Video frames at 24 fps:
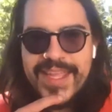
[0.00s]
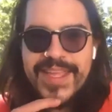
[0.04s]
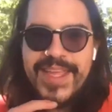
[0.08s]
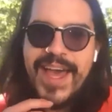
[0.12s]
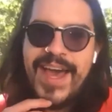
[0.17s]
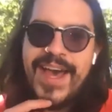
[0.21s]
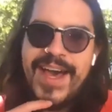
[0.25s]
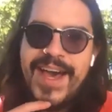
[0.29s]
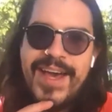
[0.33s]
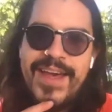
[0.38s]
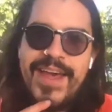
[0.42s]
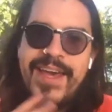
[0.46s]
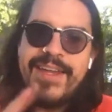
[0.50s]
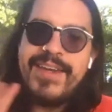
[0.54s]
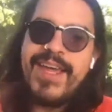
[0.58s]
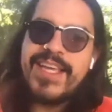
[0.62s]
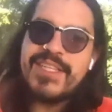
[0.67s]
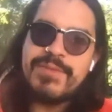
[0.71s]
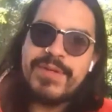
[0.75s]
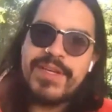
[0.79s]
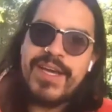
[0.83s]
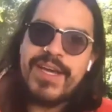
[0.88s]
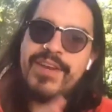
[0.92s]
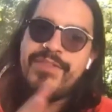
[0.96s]
and
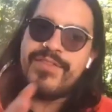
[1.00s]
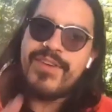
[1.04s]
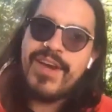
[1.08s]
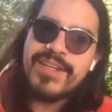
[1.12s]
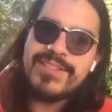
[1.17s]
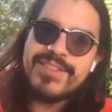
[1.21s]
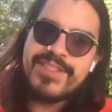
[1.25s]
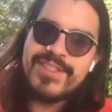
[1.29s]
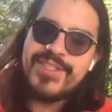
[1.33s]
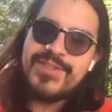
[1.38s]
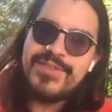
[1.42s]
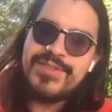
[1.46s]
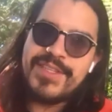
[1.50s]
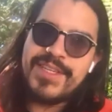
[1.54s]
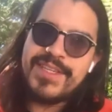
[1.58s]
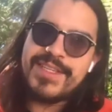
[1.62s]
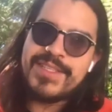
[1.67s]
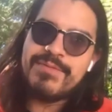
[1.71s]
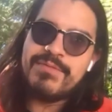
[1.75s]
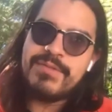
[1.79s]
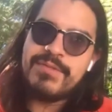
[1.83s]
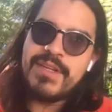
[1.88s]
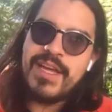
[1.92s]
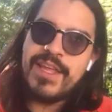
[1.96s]
as we kind of got to do
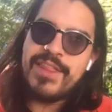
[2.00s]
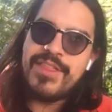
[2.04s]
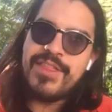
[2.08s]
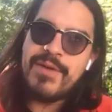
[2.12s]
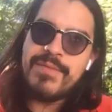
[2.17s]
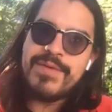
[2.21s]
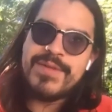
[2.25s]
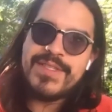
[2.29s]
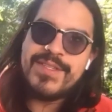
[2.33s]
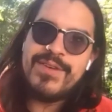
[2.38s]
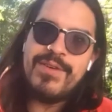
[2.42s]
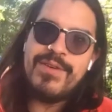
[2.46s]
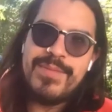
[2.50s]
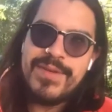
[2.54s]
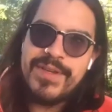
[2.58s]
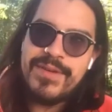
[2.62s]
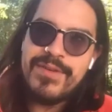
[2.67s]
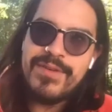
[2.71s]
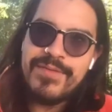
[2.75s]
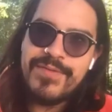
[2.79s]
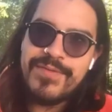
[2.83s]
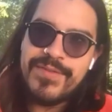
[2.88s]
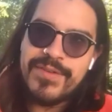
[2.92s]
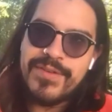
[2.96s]
this, what I thought was so
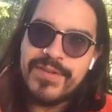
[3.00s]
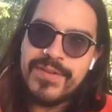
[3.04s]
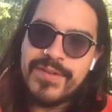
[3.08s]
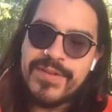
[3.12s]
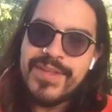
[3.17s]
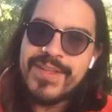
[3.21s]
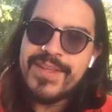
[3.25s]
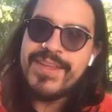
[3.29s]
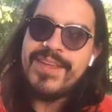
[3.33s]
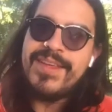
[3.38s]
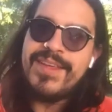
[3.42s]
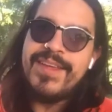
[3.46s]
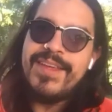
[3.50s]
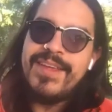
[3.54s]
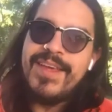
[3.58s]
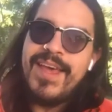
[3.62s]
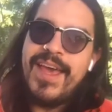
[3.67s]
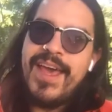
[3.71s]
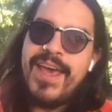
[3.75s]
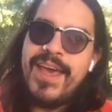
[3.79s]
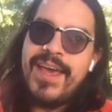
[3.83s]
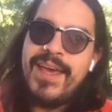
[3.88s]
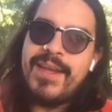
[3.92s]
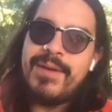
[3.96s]
beautiful,
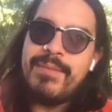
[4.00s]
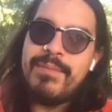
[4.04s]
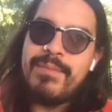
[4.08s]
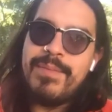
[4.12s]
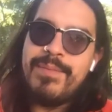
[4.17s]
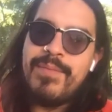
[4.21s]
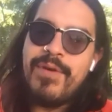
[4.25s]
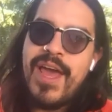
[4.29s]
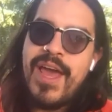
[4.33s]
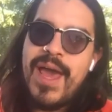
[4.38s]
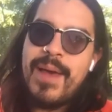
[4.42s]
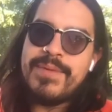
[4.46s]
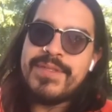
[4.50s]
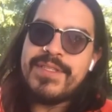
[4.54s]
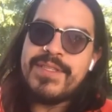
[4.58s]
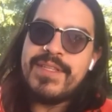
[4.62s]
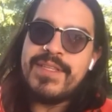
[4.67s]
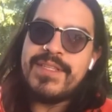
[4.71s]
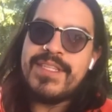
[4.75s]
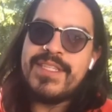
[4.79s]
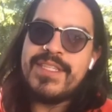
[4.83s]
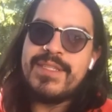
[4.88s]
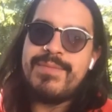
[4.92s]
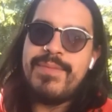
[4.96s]
and perhaps
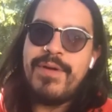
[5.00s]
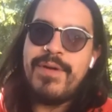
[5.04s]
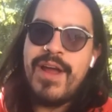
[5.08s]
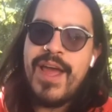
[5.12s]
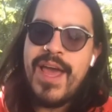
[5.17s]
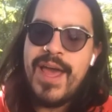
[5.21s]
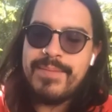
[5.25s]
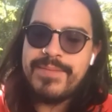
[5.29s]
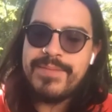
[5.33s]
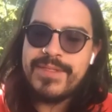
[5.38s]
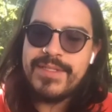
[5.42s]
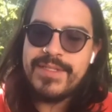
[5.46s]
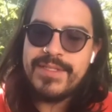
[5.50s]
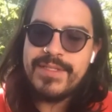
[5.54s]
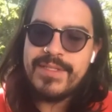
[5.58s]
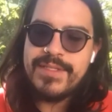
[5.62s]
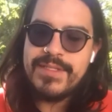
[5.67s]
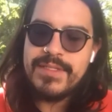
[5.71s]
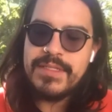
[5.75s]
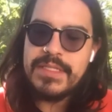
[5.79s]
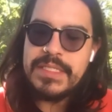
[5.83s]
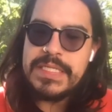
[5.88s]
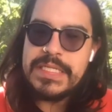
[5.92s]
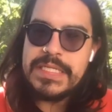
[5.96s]
this is
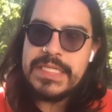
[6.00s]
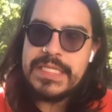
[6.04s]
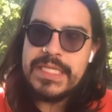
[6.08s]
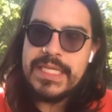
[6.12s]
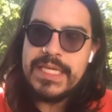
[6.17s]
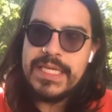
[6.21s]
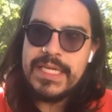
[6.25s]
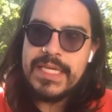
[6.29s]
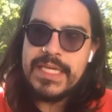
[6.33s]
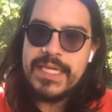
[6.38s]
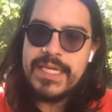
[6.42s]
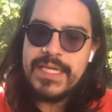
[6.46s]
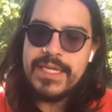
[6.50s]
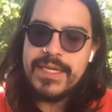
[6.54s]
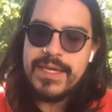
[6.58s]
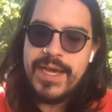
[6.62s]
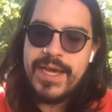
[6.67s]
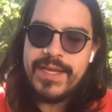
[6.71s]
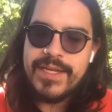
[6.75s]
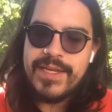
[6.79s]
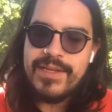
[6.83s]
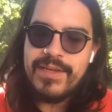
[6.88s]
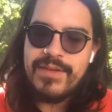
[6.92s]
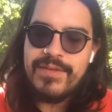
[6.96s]
the
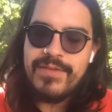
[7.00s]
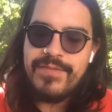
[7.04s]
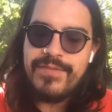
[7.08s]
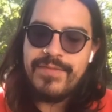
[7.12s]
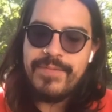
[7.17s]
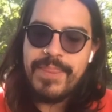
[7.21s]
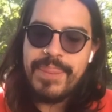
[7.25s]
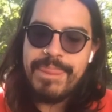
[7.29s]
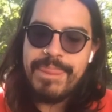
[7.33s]
kind of